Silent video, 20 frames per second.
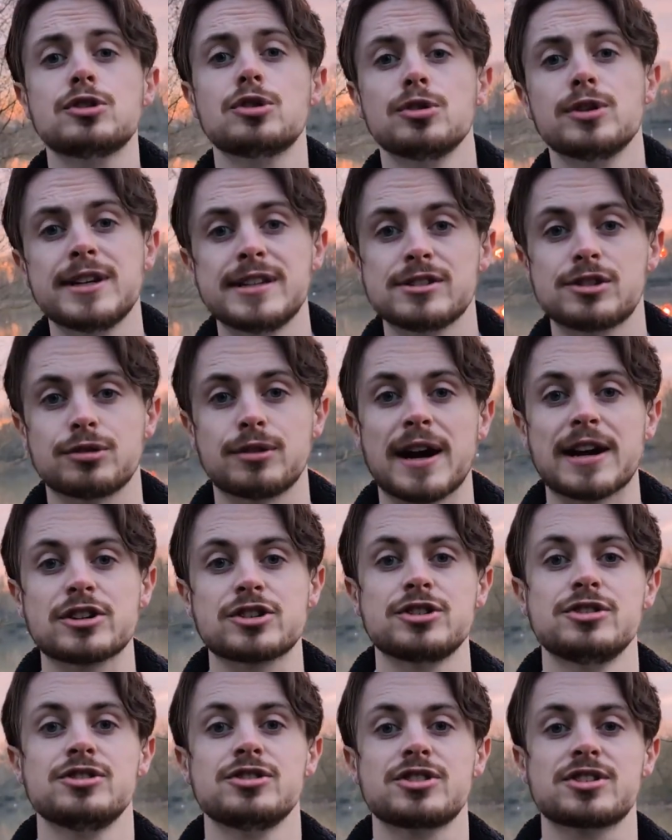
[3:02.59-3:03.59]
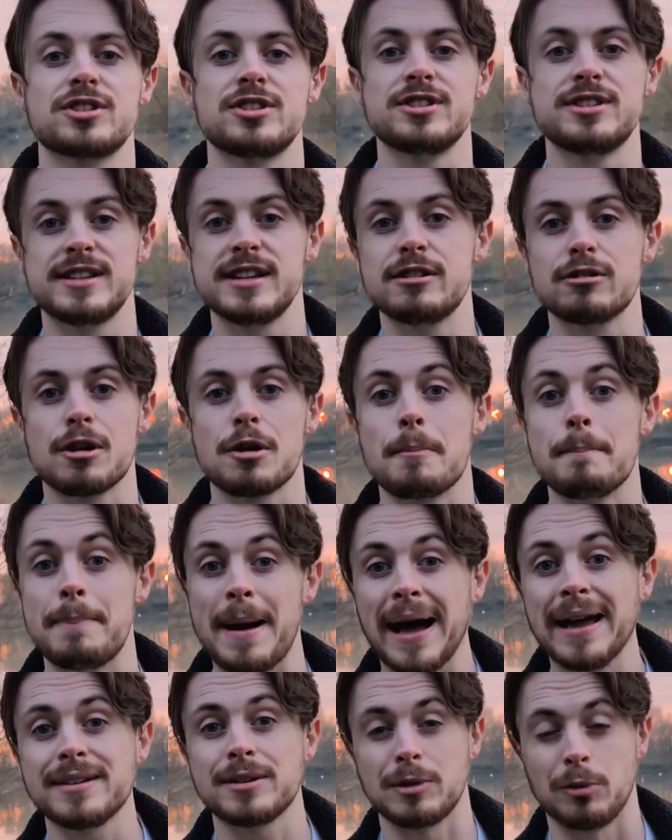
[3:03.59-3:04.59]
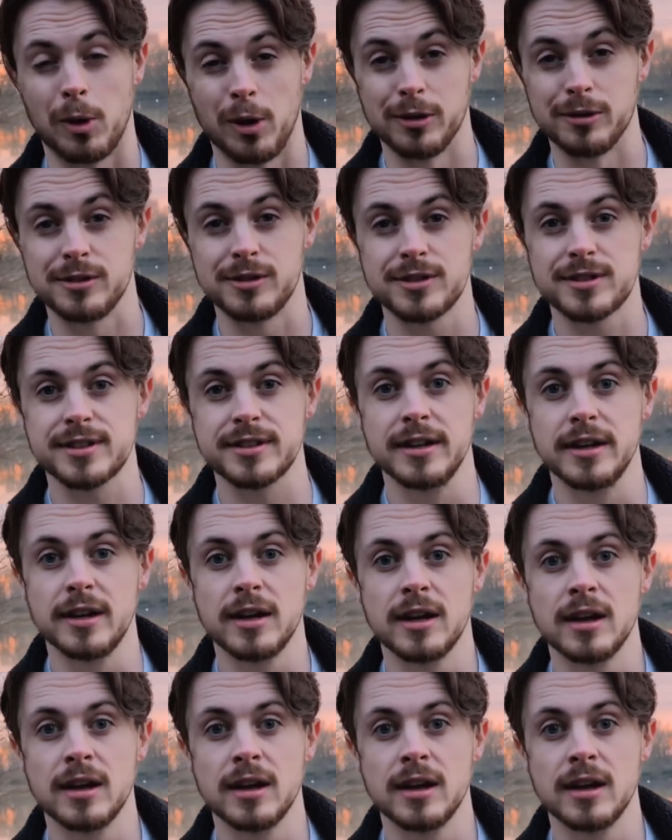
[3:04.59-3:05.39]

good interactions to 0 bad ones,